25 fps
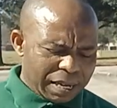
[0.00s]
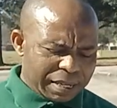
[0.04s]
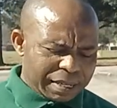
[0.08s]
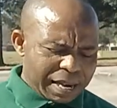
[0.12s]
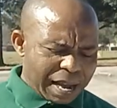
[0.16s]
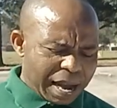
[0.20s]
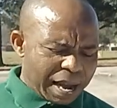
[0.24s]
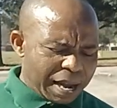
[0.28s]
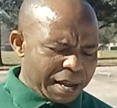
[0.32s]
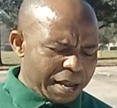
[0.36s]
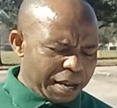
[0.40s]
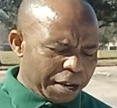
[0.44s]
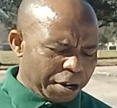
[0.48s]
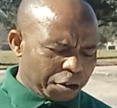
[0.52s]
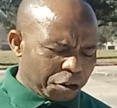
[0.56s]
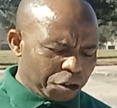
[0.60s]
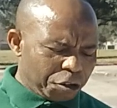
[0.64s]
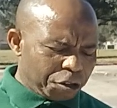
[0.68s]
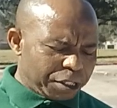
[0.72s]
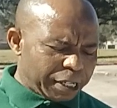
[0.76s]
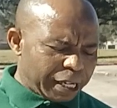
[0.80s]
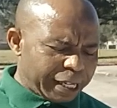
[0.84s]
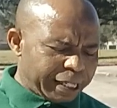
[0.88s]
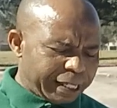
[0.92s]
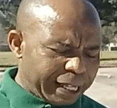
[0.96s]
now
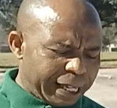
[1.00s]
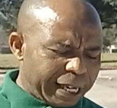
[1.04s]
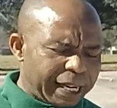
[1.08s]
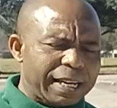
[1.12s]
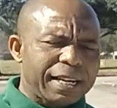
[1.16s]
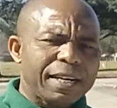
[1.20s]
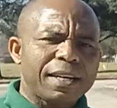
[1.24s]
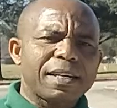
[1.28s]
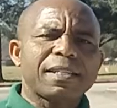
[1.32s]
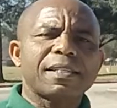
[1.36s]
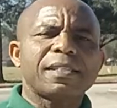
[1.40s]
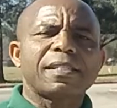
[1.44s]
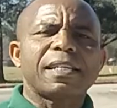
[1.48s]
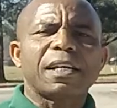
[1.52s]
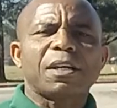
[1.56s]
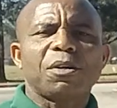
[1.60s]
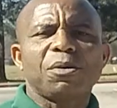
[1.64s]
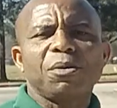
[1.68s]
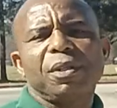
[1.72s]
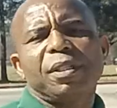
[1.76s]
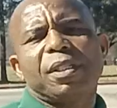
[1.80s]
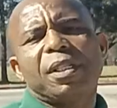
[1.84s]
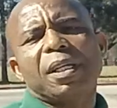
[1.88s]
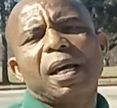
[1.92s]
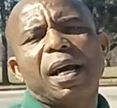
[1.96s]
includes a deluxe
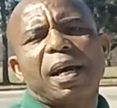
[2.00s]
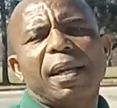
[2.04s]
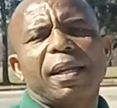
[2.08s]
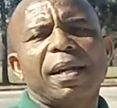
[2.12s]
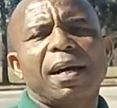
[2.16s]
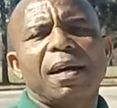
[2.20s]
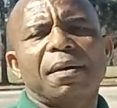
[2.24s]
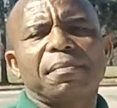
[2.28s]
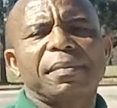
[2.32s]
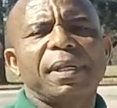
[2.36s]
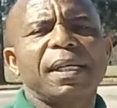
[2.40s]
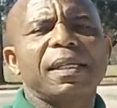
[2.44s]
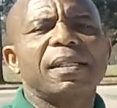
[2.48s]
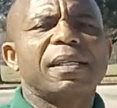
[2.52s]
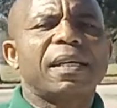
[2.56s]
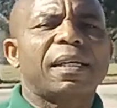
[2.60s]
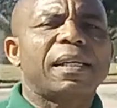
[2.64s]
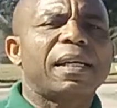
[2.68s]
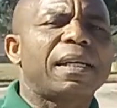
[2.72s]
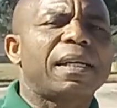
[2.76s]
security alarm. There is an